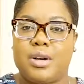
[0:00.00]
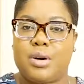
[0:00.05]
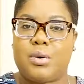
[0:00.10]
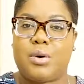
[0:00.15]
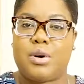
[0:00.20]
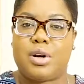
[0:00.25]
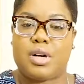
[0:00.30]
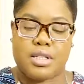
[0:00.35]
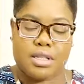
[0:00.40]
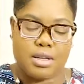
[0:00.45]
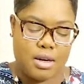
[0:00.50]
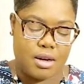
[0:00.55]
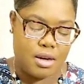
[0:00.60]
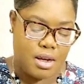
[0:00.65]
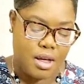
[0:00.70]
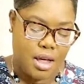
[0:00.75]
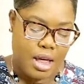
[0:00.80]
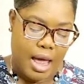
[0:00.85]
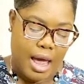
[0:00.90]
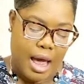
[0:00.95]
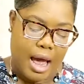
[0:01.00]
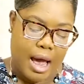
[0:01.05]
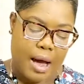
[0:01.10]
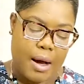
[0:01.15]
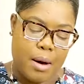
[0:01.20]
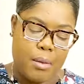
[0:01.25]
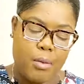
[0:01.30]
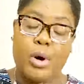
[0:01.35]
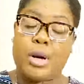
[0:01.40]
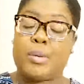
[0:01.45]
quarter?
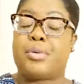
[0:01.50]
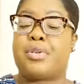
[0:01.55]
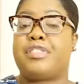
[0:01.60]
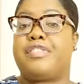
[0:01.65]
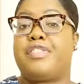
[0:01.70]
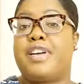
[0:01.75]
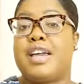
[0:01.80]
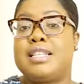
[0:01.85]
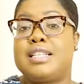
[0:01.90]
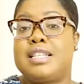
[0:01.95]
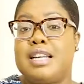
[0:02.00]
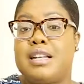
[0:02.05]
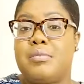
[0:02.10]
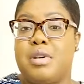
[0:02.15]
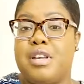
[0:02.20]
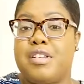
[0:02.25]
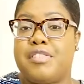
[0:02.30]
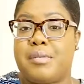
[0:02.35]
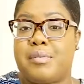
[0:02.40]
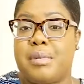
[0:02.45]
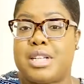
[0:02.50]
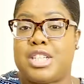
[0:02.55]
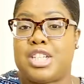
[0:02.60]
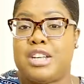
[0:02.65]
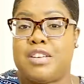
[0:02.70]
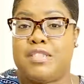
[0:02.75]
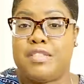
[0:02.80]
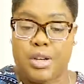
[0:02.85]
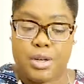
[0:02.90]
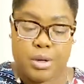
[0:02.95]
What prevented me from
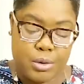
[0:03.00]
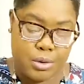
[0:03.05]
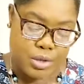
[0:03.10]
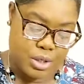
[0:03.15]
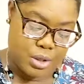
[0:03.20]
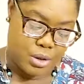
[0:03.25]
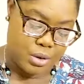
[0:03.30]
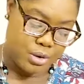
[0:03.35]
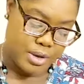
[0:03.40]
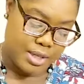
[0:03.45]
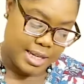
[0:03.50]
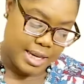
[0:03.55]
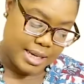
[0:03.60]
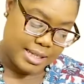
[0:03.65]
achieving those goals?